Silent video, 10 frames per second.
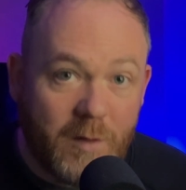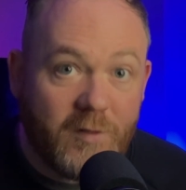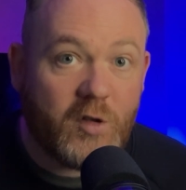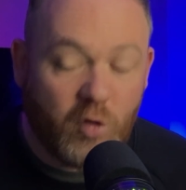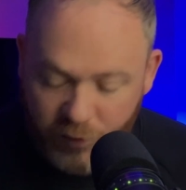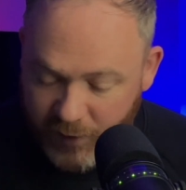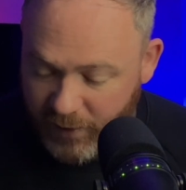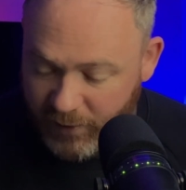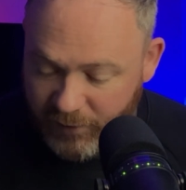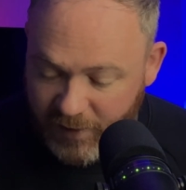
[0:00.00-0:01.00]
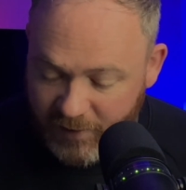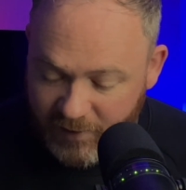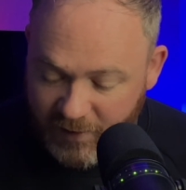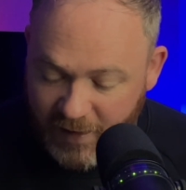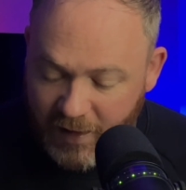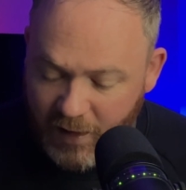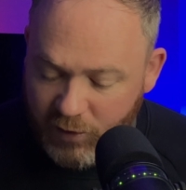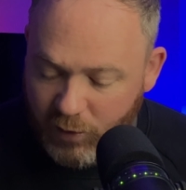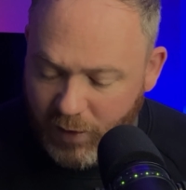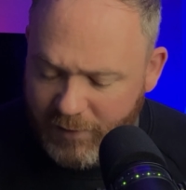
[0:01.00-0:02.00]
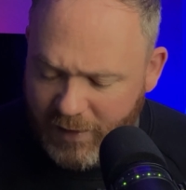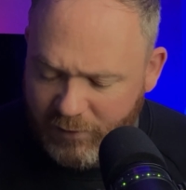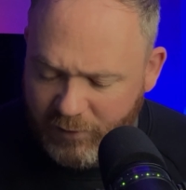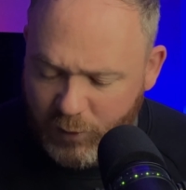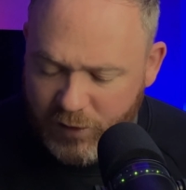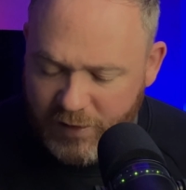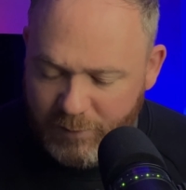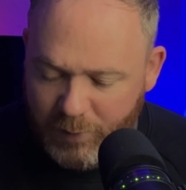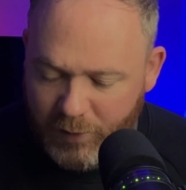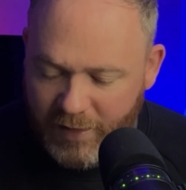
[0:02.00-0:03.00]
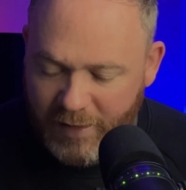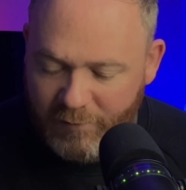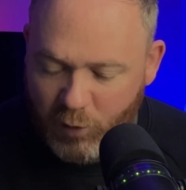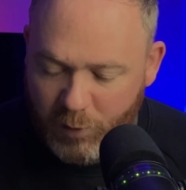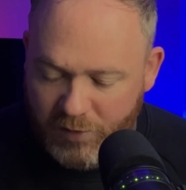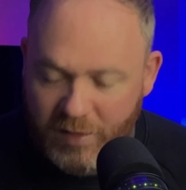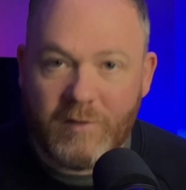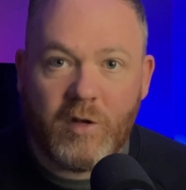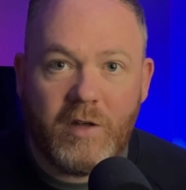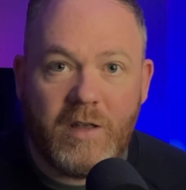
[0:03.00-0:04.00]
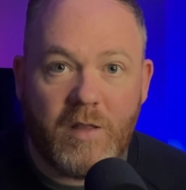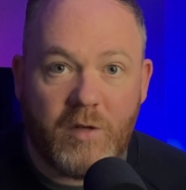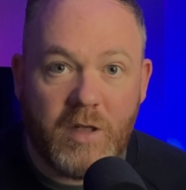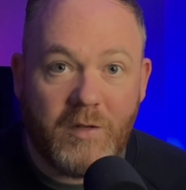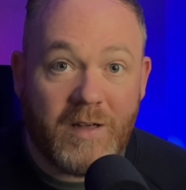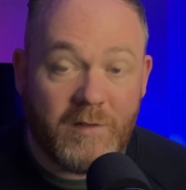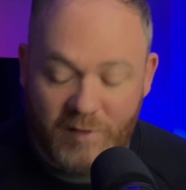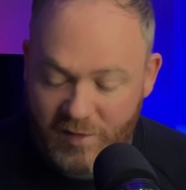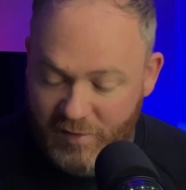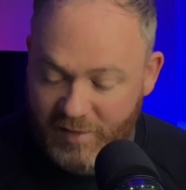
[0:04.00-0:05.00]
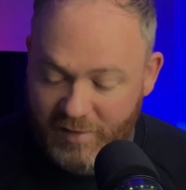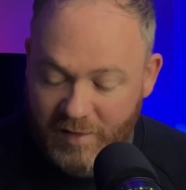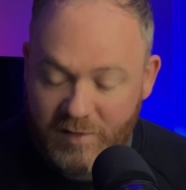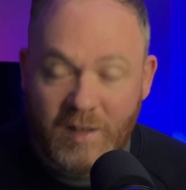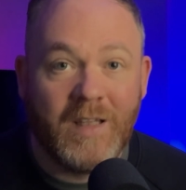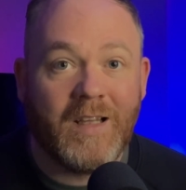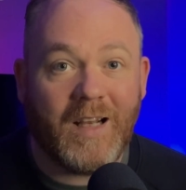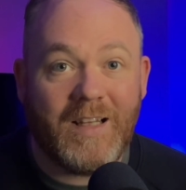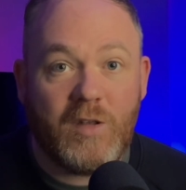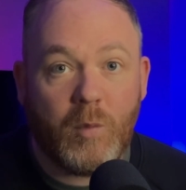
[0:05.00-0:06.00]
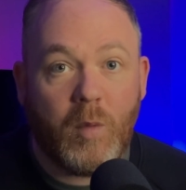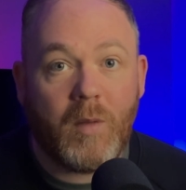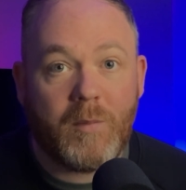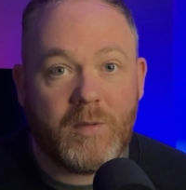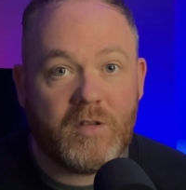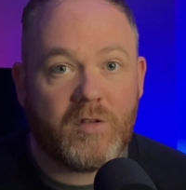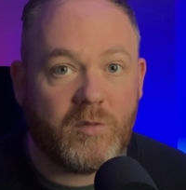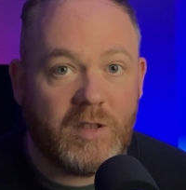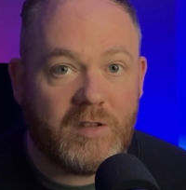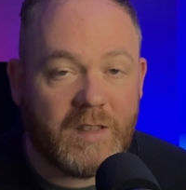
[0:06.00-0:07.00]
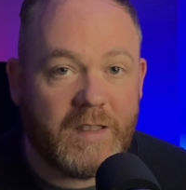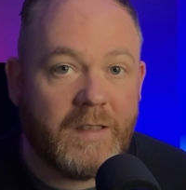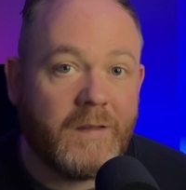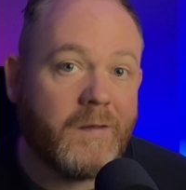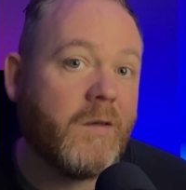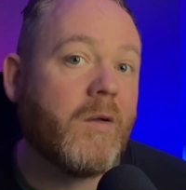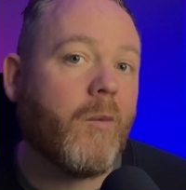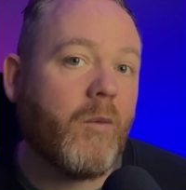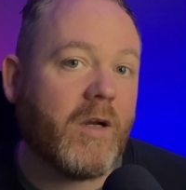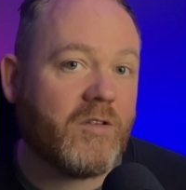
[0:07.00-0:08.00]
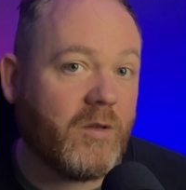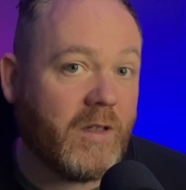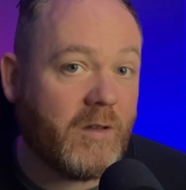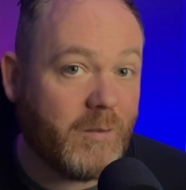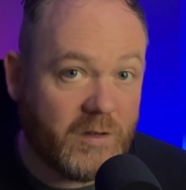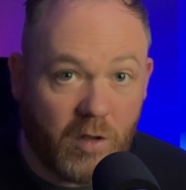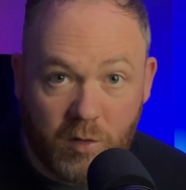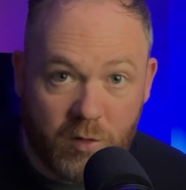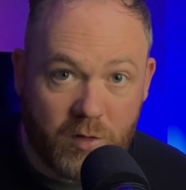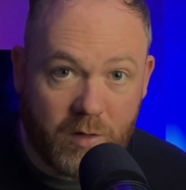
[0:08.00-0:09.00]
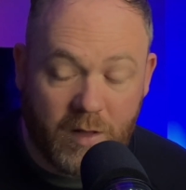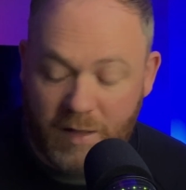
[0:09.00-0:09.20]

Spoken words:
tough year, it's fair to say. So I'm down 14.84%. I've got nearly $3,000 invested into this. I did double my position recently when I sold out of McDonald's,